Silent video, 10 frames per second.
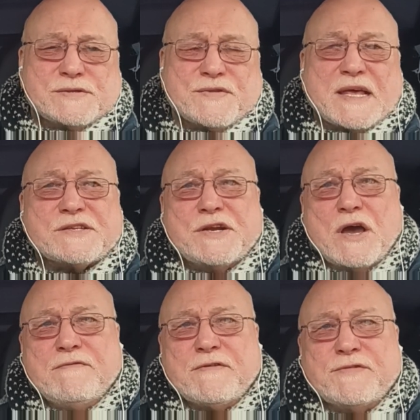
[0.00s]
So that's an
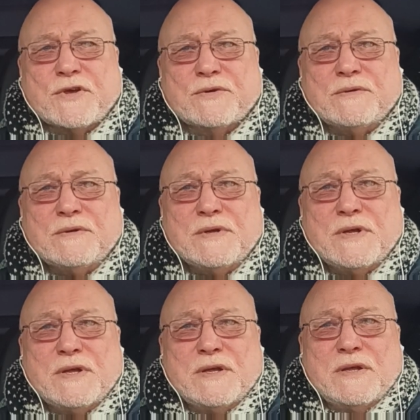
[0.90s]
overview,
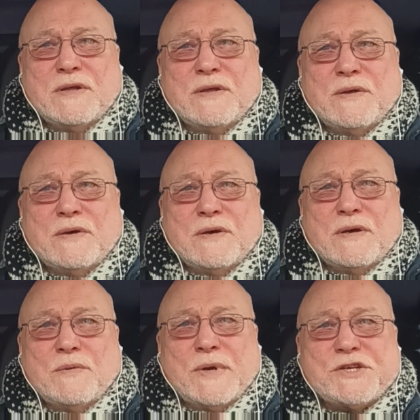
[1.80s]

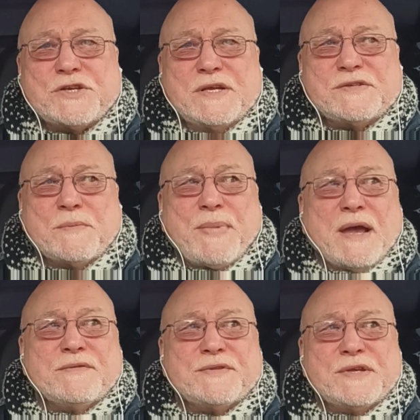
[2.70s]
which is
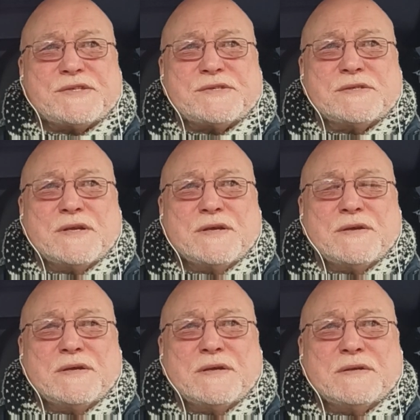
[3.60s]
about this
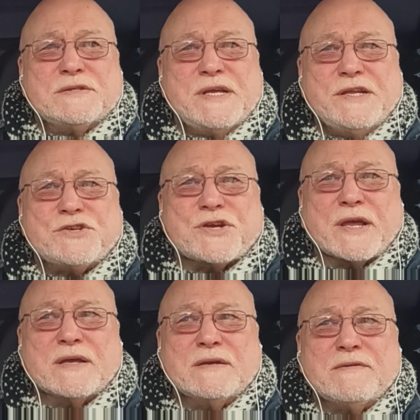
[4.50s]

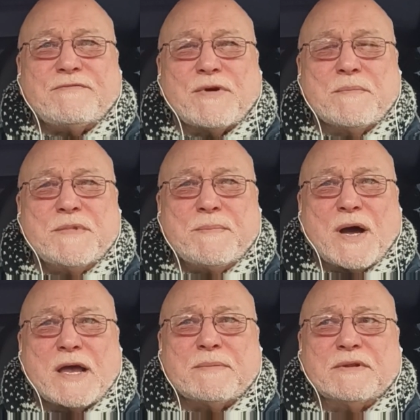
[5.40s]
teaching from the
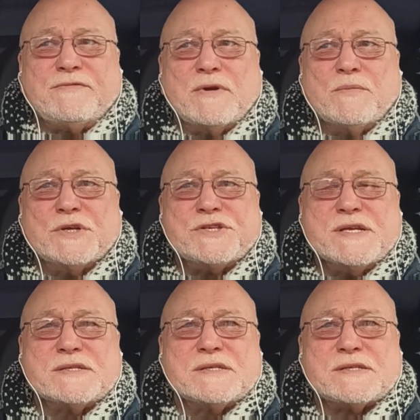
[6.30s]
Bible, from what
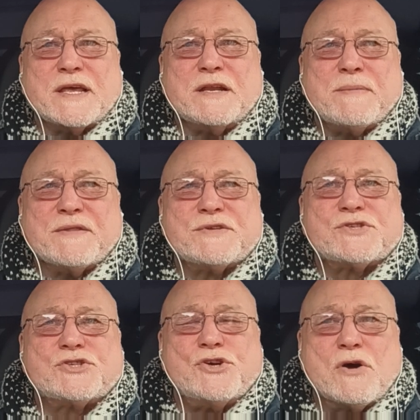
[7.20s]
Jesus said about the
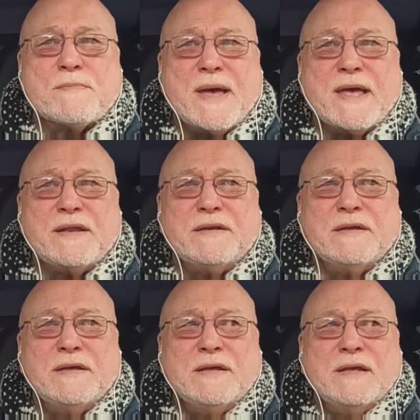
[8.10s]
strong man
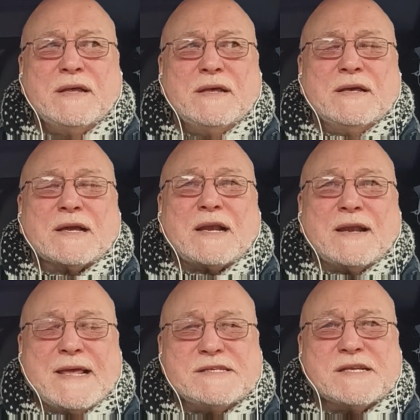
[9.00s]

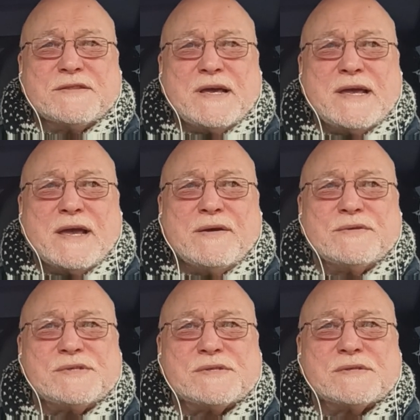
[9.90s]
cleansing the
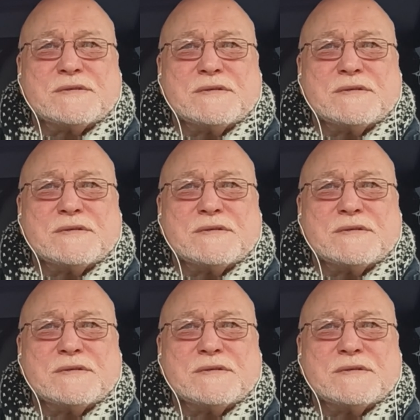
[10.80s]
house,